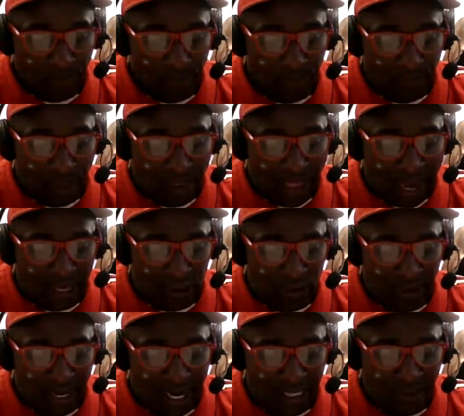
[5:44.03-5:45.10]
The Niners
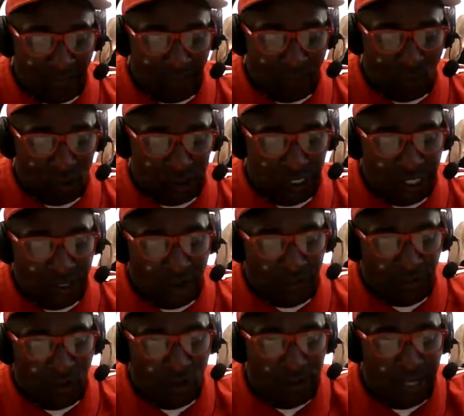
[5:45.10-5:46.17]
were 8 of 14 on
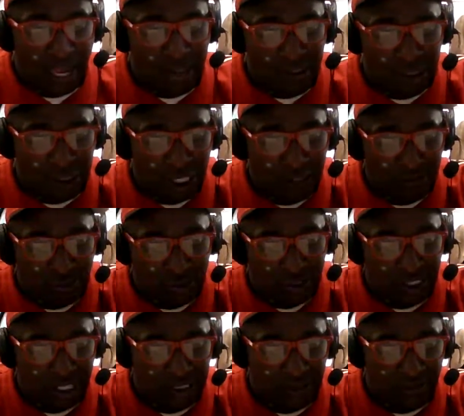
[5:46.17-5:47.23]
third downs. The Chiefs were
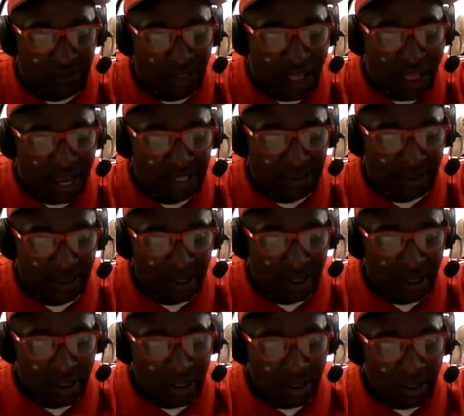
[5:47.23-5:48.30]
6 of 9.
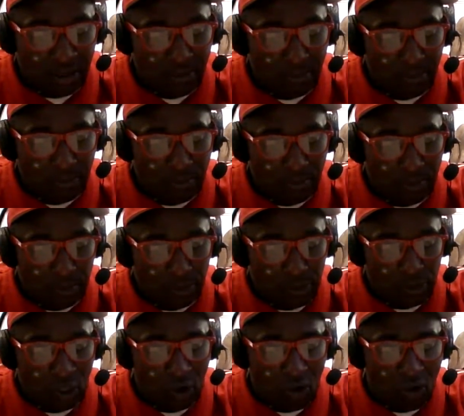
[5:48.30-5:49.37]

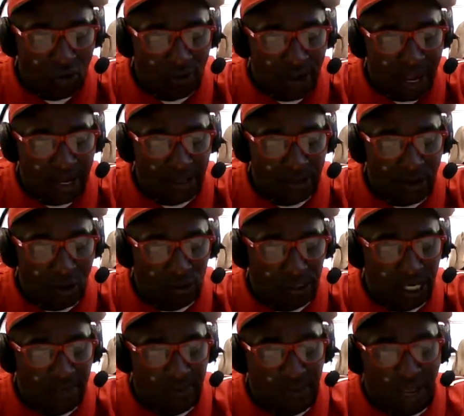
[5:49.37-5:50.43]
Total net, no
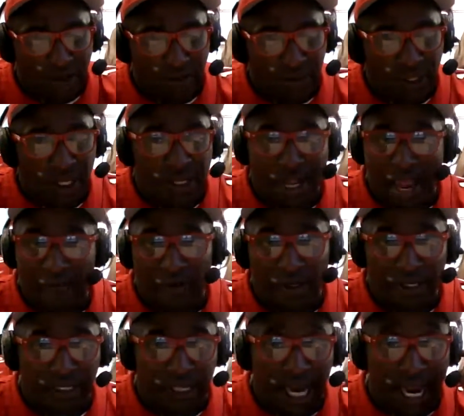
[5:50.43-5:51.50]
team never
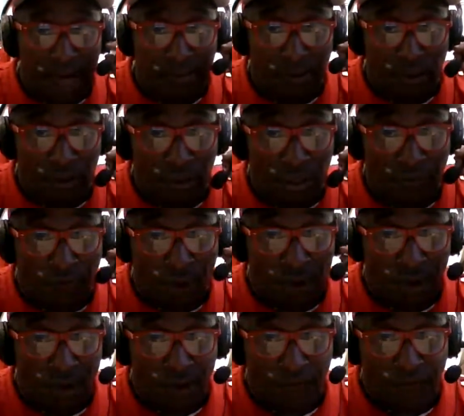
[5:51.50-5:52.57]
in the game
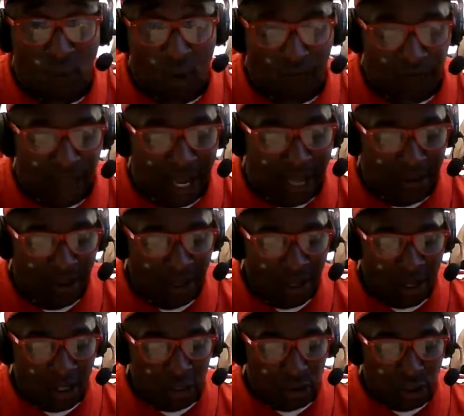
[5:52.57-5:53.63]
converted on the fourth down.
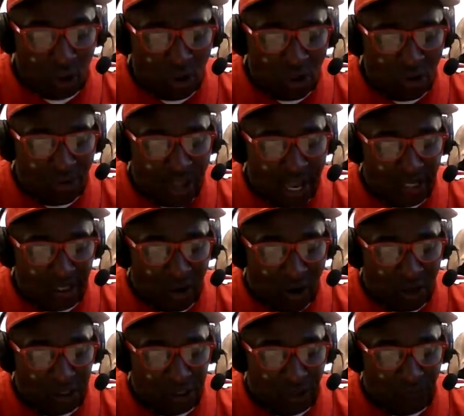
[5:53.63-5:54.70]
Total net
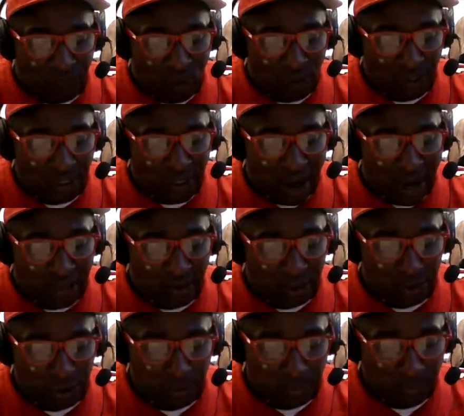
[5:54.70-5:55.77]
yards, the 49ers,